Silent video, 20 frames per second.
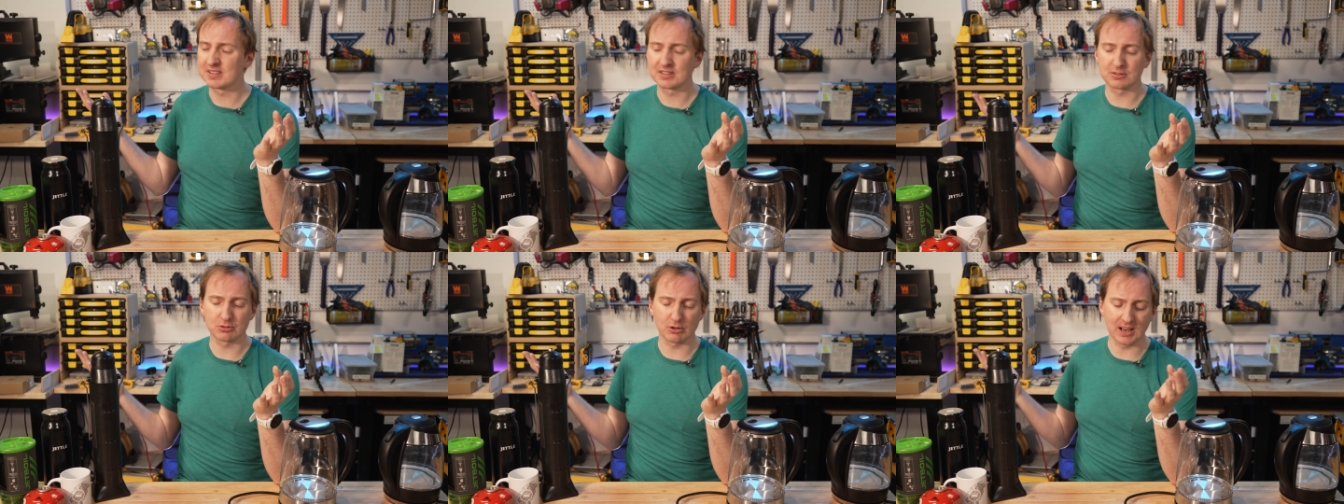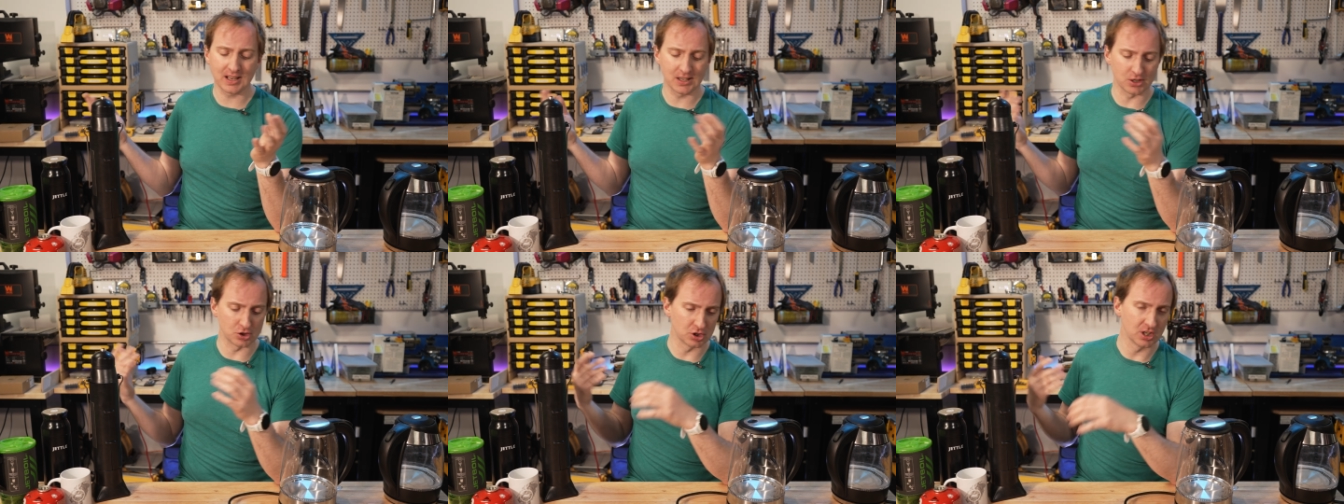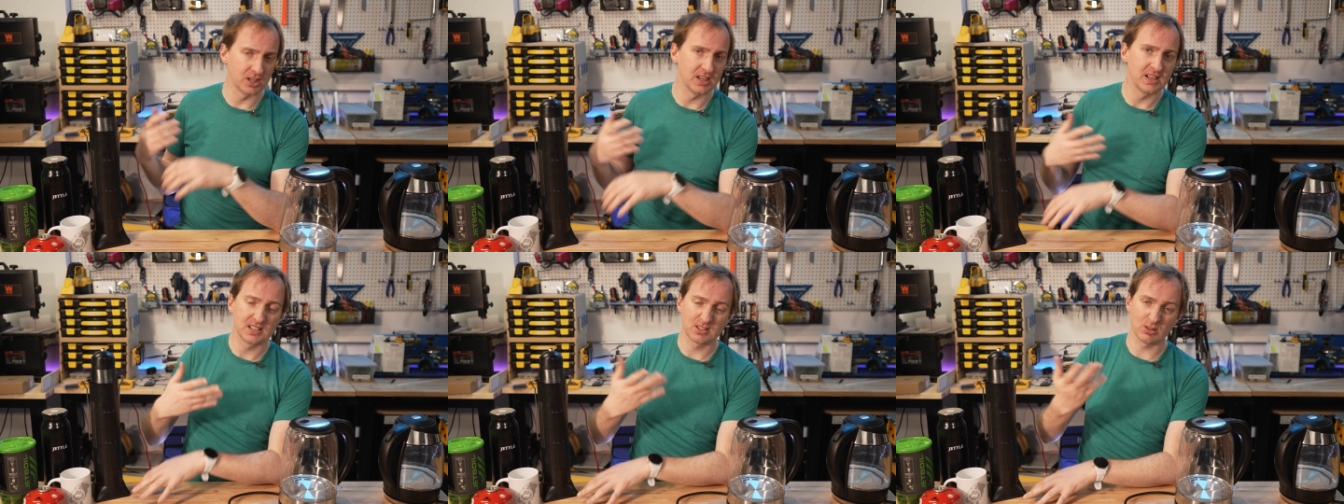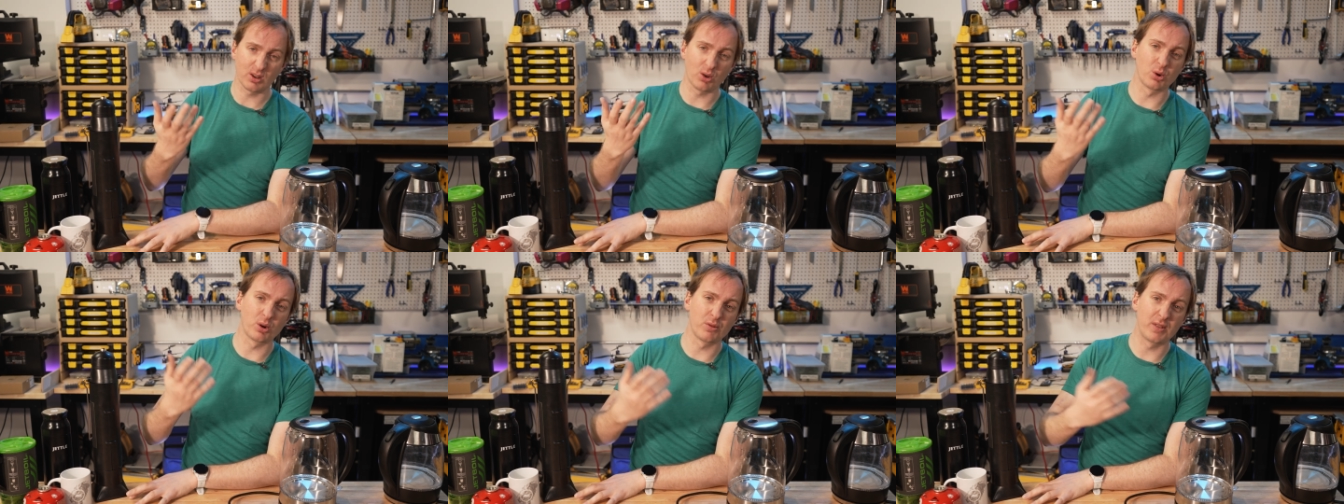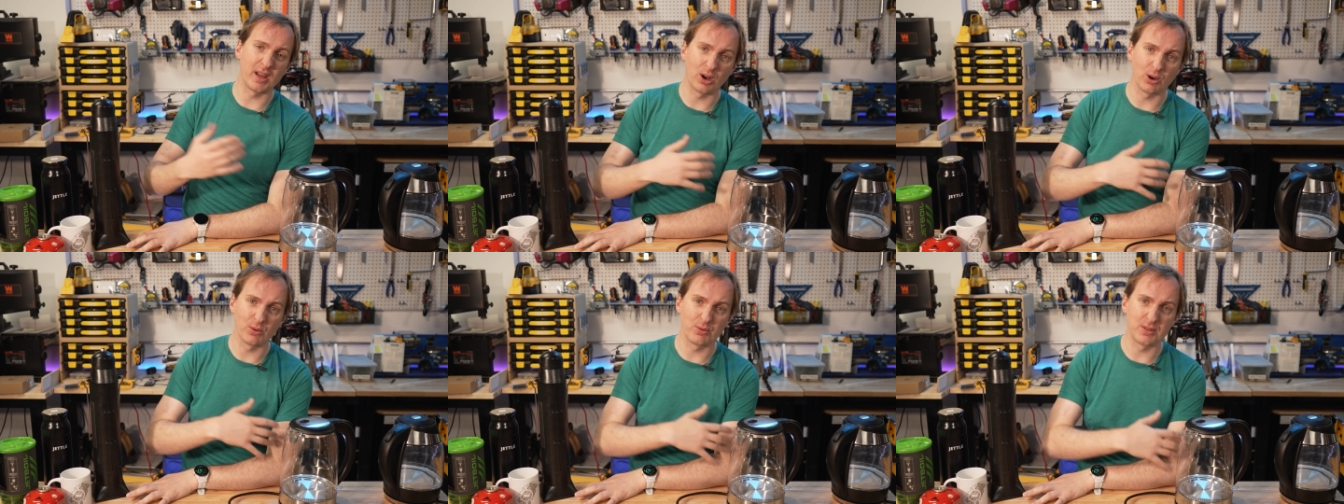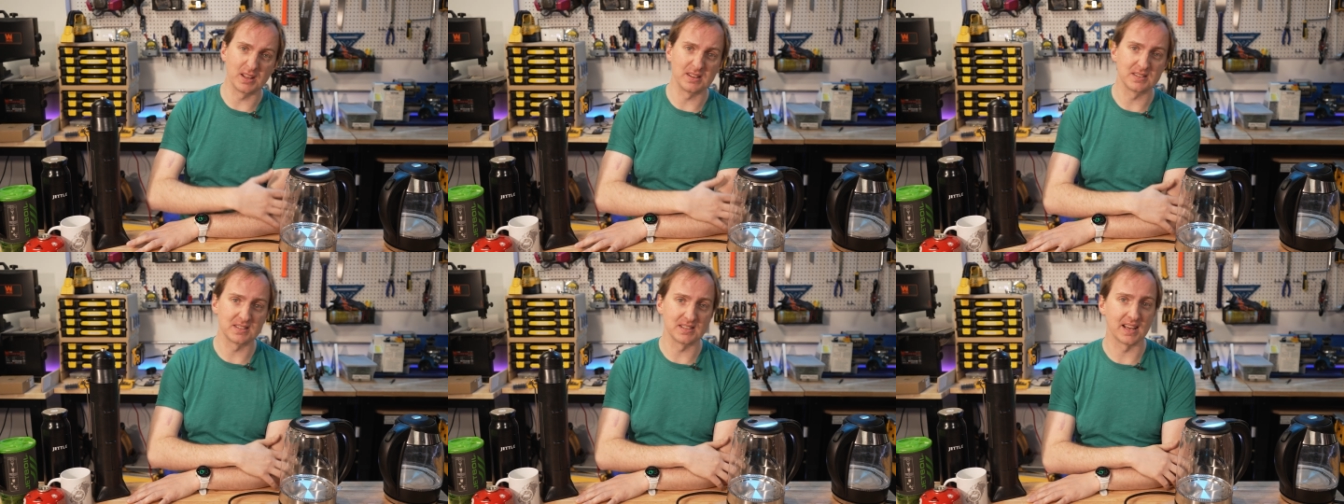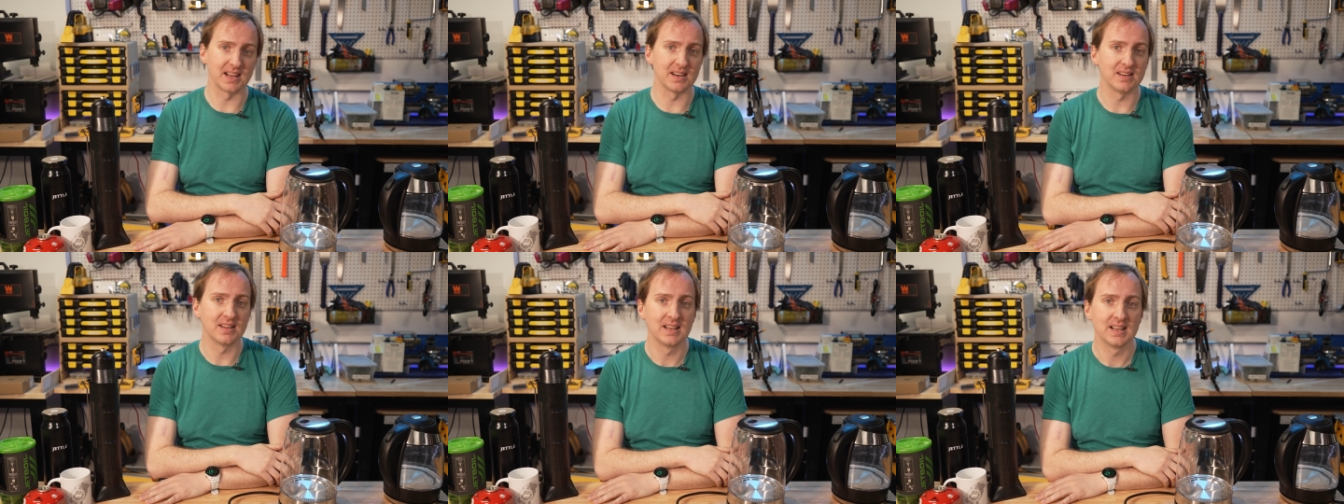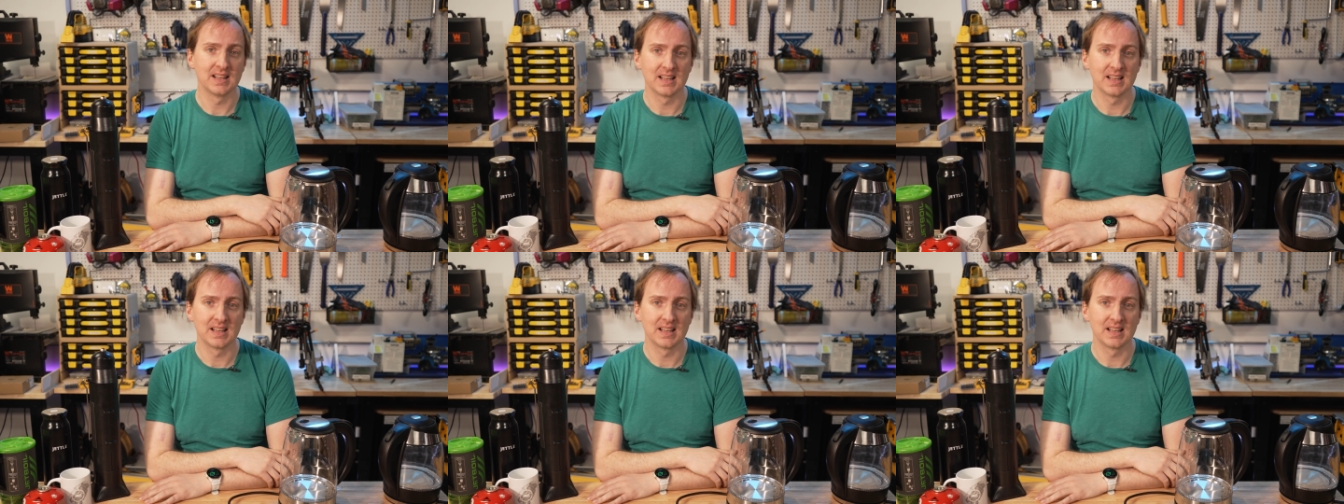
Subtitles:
Strange. So I ordered that off the internet.